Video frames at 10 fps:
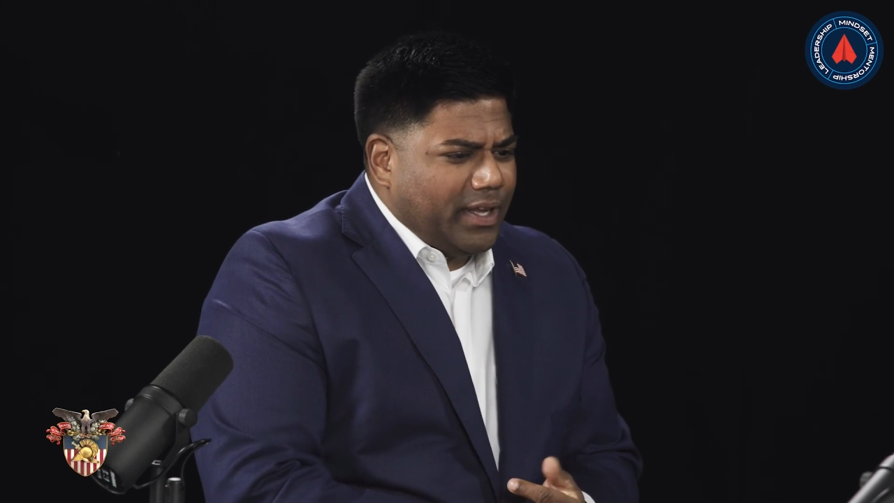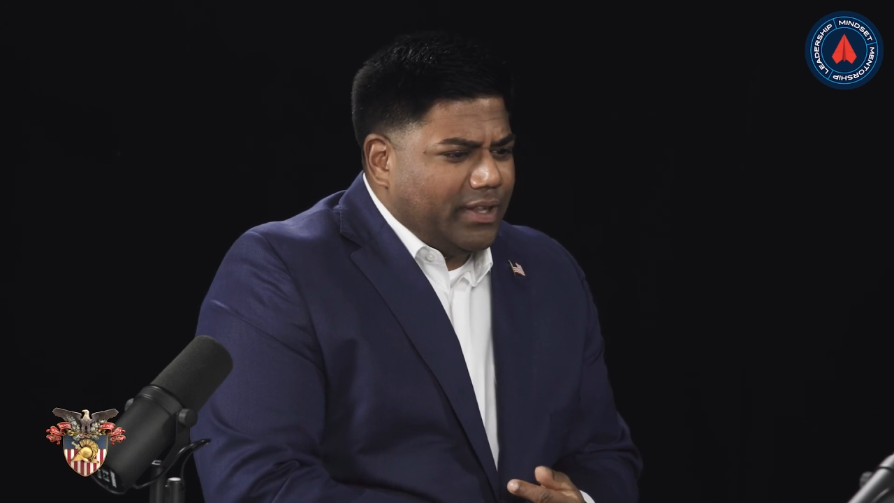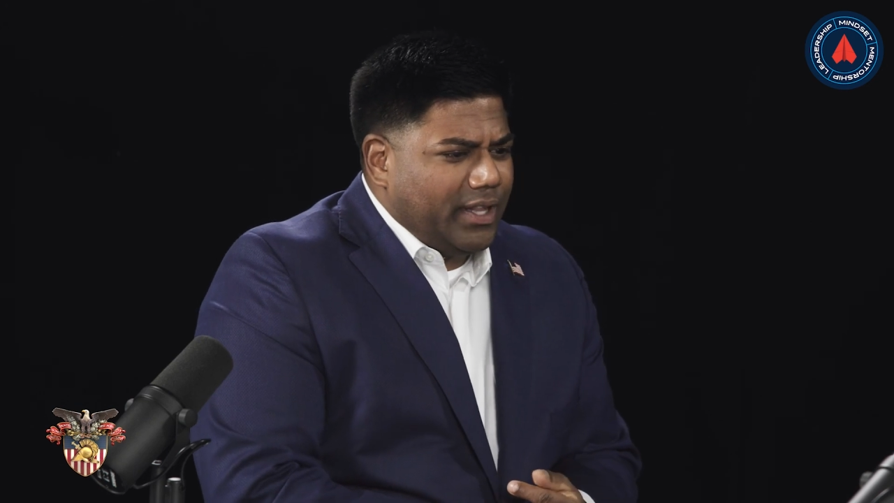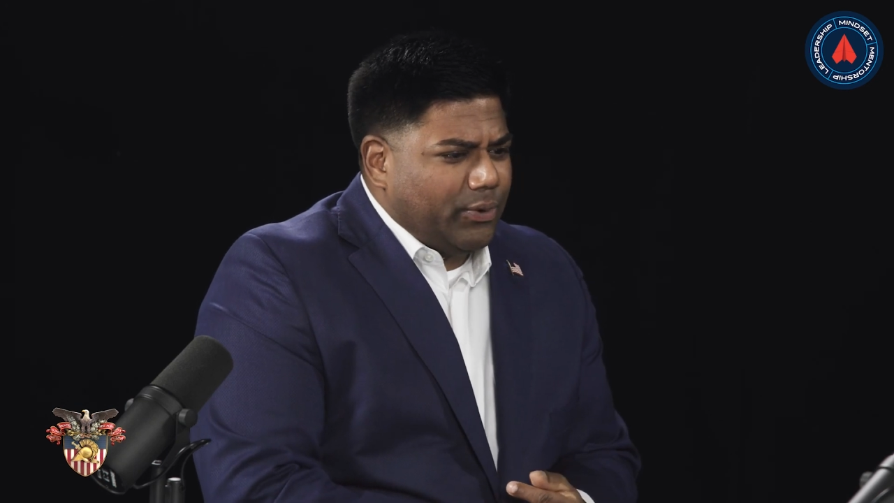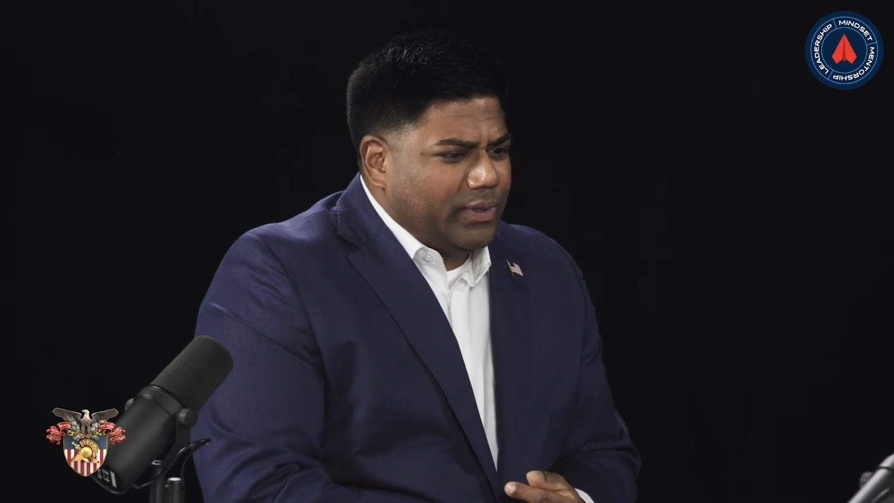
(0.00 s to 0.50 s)

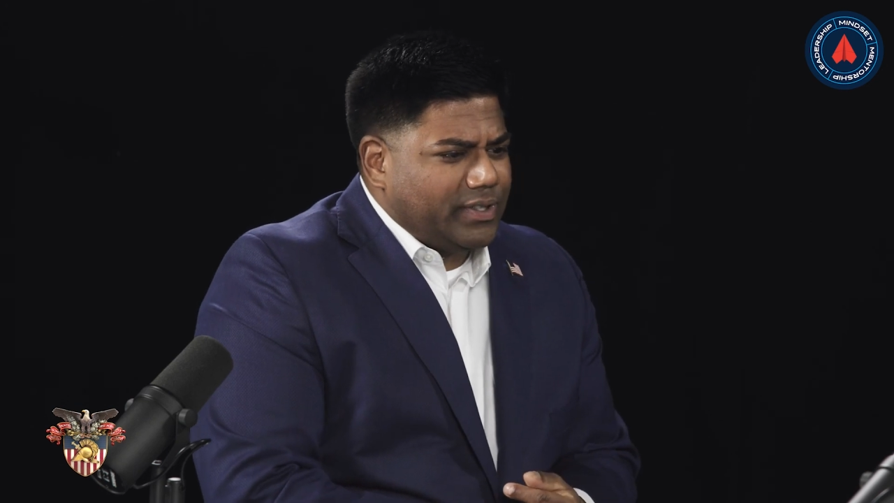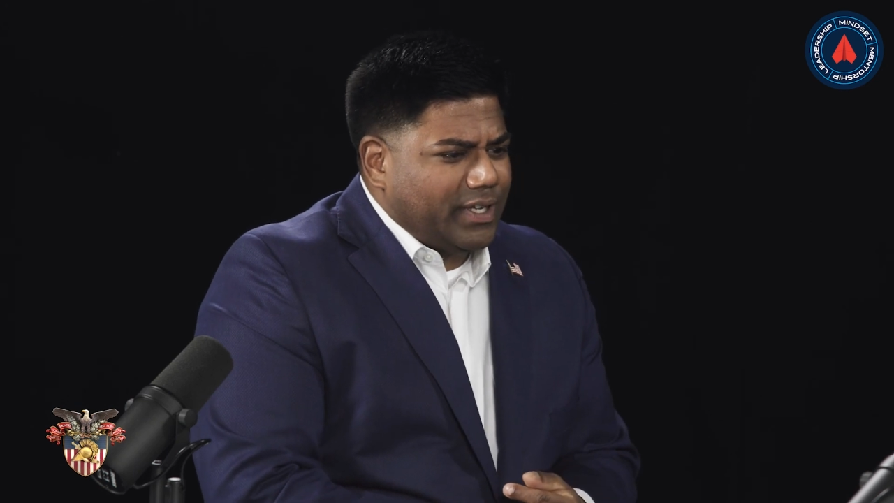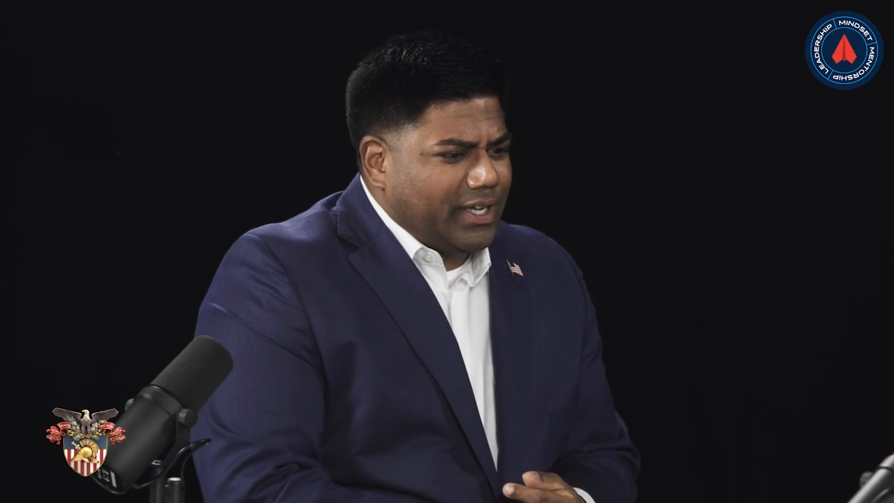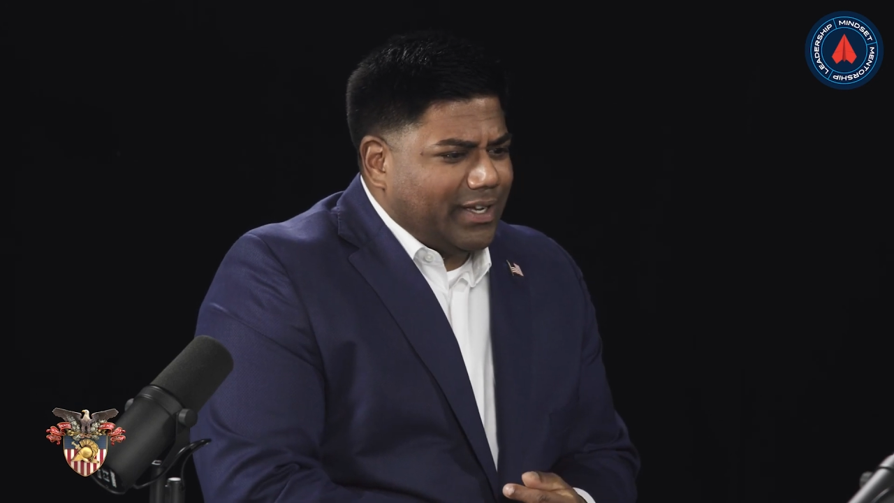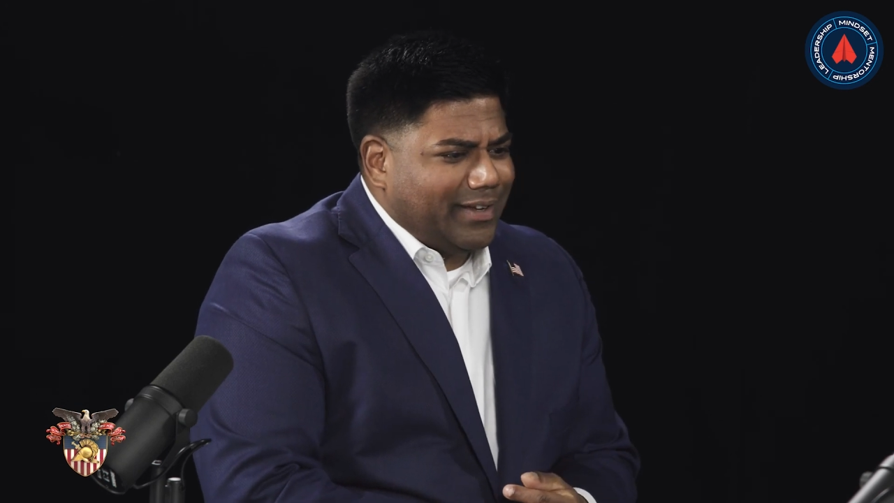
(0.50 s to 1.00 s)
There was
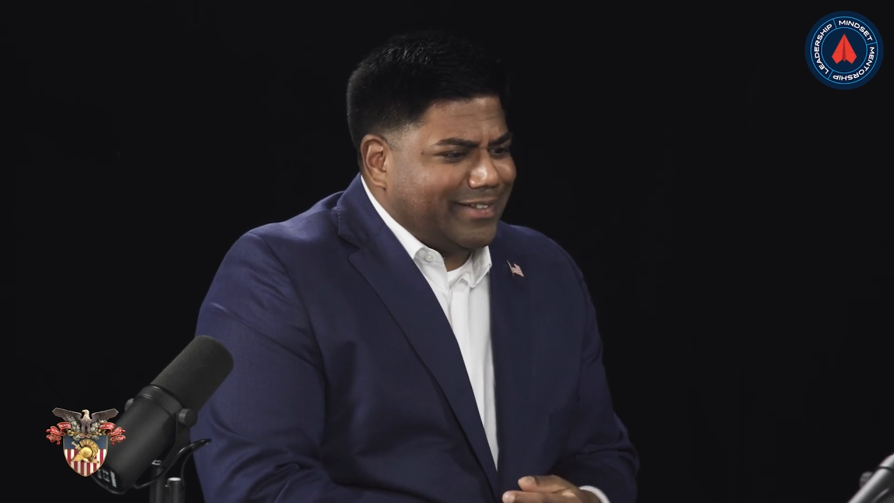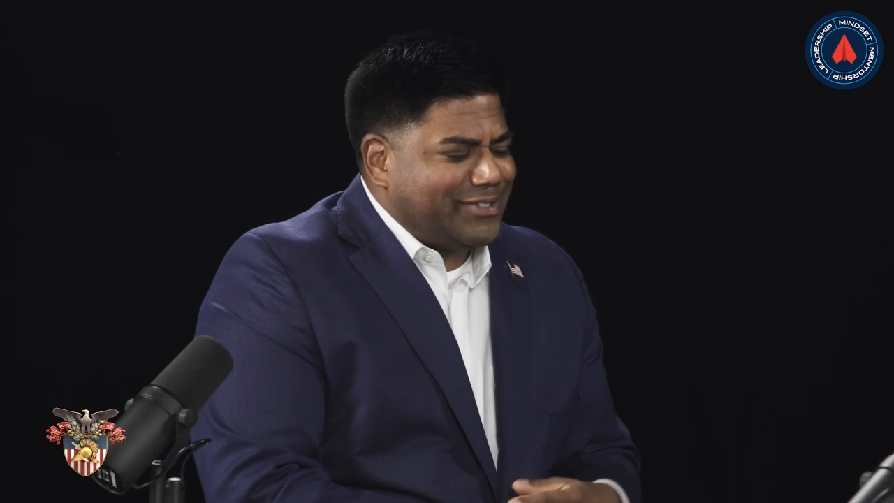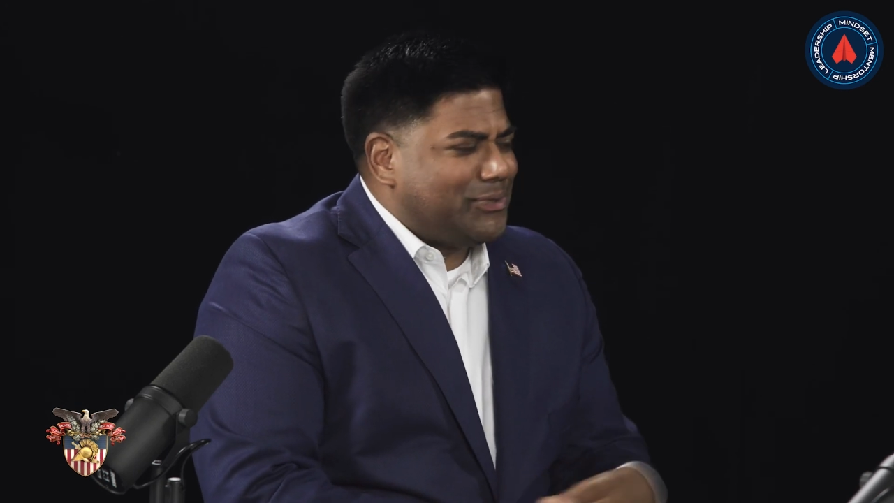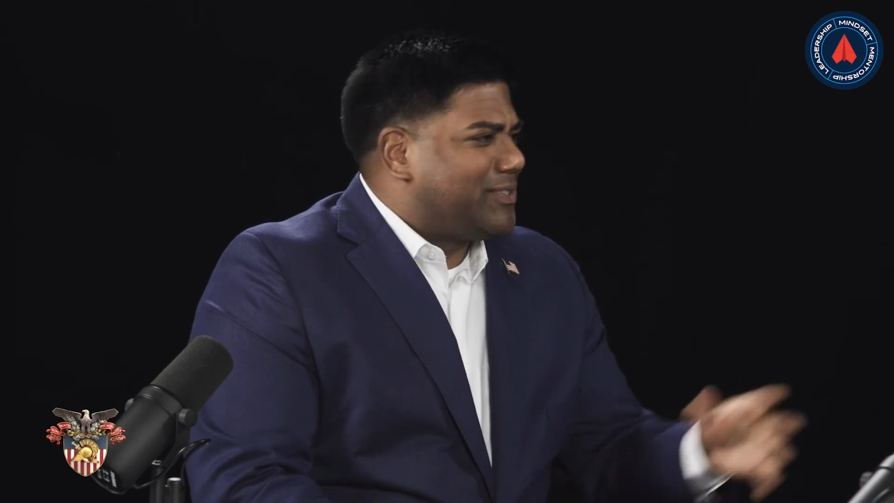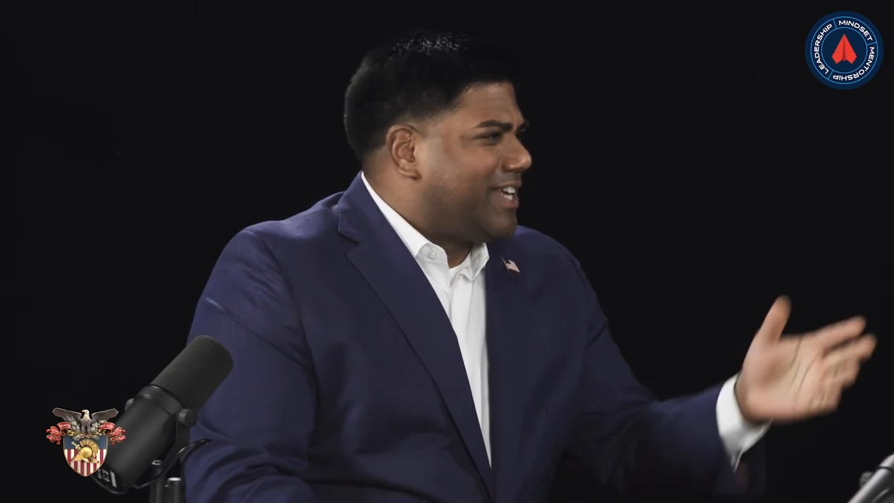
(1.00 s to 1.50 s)
a
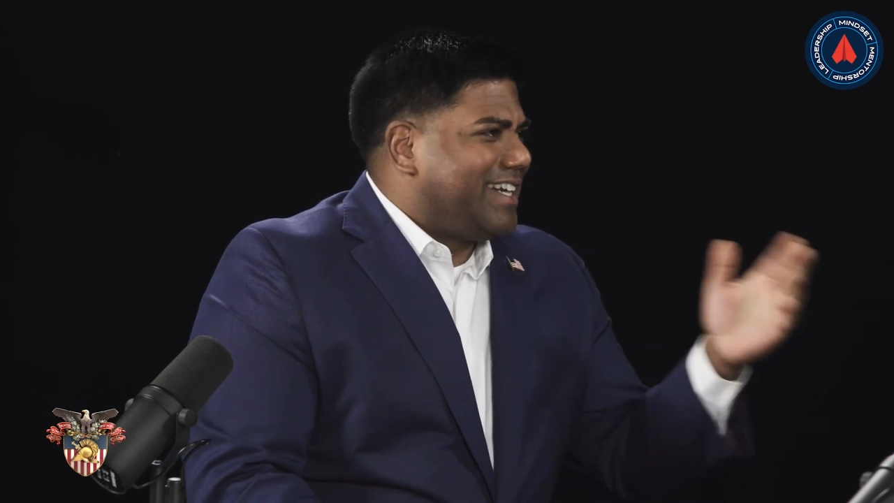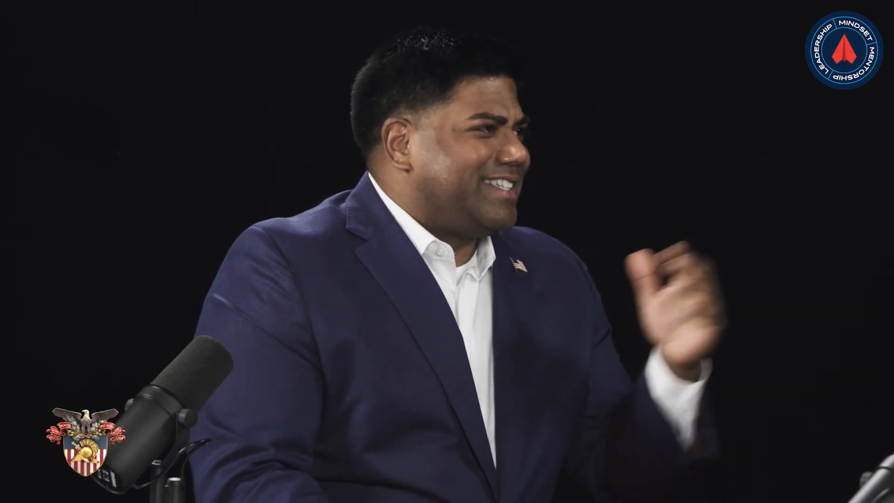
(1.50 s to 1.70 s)
suicide